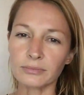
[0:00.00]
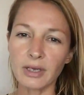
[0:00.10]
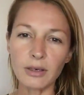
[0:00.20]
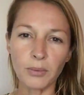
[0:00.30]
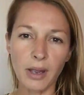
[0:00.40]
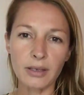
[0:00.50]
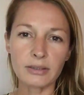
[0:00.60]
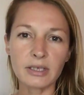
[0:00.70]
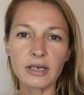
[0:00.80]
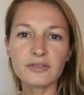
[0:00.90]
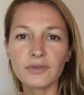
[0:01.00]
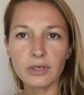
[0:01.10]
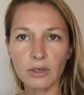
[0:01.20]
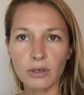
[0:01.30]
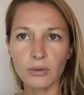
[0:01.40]
anyway, today's
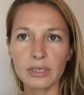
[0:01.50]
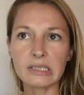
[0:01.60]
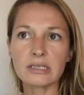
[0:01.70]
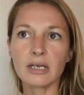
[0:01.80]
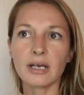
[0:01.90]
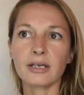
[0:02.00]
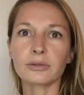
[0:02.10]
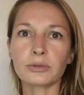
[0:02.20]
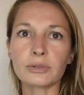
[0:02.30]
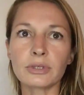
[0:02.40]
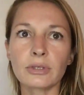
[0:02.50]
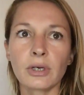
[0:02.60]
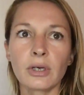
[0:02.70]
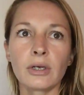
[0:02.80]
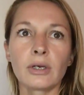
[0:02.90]
video is titled
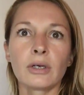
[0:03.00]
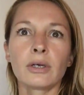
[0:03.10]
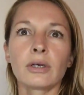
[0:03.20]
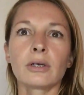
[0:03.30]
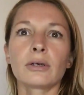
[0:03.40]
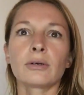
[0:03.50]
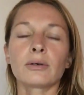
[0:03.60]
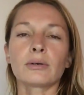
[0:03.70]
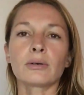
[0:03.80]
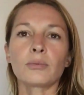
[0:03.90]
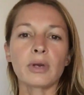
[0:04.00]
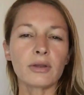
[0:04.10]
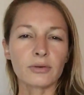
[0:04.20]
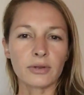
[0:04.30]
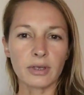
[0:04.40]
One
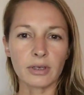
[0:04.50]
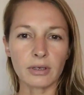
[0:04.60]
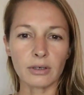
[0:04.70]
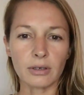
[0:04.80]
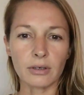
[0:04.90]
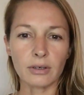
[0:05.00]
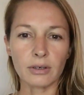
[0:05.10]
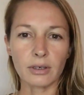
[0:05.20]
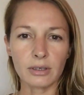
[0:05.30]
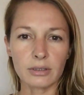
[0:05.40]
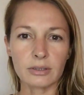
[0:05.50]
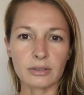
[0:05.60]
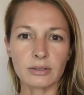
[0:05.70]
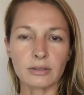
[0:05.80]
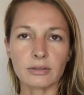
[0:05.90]
Other Thing
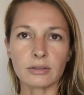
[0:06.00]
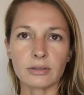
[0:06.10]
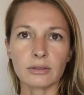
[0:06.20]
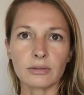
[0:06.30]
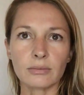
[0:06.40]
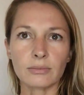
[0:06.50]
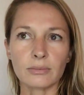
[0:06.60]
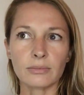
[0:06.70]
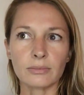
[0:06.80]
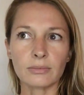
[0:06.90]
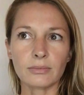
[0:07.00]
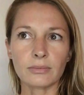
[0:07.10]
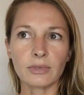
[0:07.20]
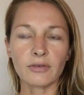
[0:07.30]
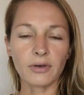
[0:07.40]
is
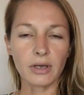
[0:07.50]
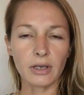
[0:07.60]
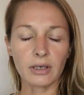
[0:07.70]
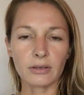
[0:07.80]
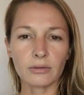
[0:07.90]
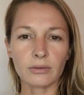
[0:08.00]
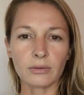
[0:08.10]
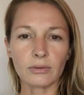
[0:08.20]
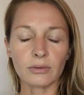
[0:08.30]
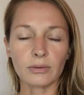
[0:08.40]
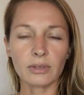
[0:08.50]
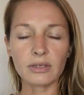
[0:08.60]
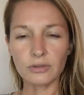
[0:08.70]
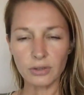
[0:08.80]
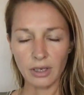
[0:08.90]
if I
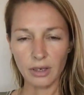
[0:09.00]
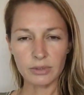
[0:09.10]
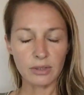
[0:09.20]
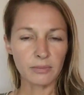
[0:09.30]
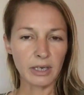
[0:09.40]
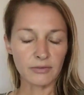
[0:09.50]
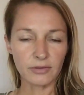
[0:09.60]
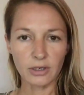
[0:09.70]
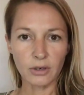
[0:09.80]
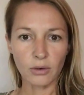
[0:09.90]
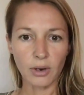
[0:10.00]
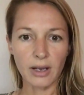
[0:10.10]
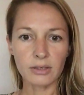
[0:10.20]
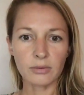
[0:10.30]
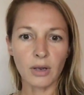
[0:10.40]
yesterday I was going to make a video.
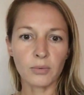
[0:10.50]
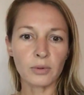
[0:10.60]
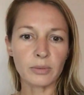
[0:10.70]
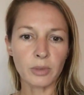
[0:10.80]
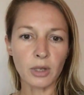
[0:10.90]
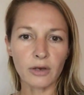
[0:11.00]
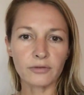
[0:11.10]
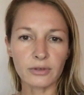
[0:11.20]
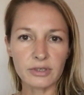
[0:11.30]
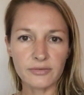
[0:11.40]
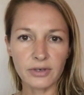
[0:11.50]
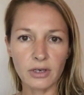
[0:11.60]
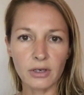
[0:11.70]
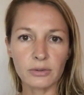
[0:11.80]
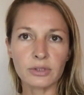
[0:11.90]
I, I wrote the blog for this
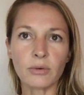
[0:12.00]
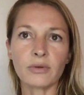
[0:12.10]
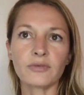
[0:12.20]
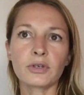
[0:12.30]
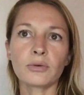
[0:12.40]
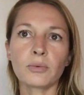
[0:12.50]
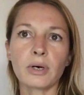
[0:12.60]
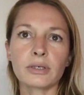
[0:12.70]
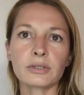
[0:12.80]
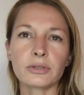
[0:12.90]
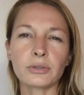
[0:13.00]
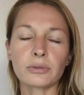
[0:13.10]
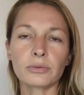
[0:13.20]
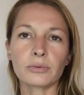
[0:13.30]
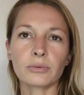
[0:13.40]
video, so if you want
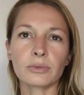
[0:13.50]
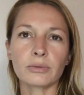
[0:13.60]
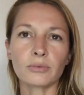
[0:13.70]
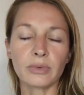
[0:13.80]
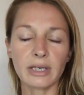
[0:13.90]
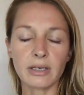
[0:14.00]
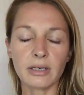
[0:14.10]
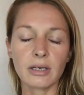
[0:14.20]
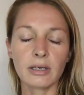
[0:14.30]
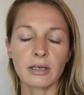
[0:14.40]
to read